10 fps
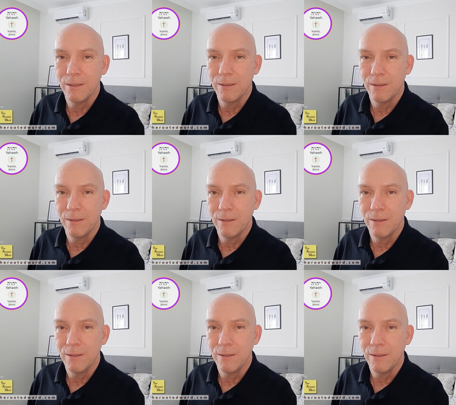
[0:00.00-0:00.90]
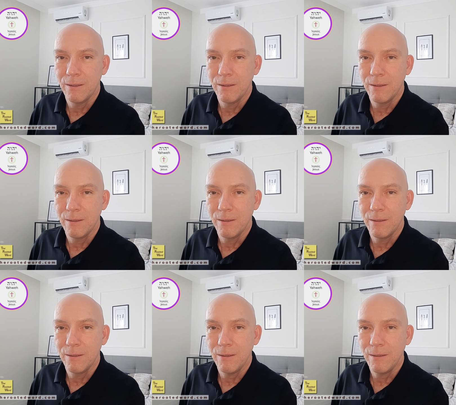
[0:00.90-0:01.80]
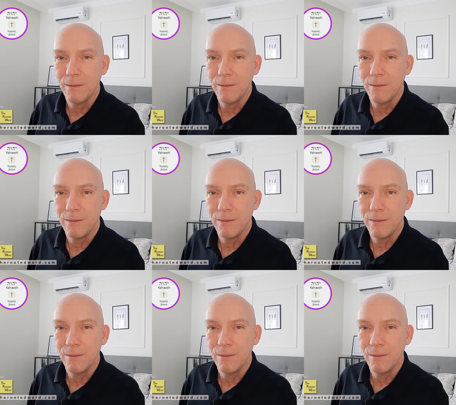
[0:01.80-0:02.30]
Nobody speaks.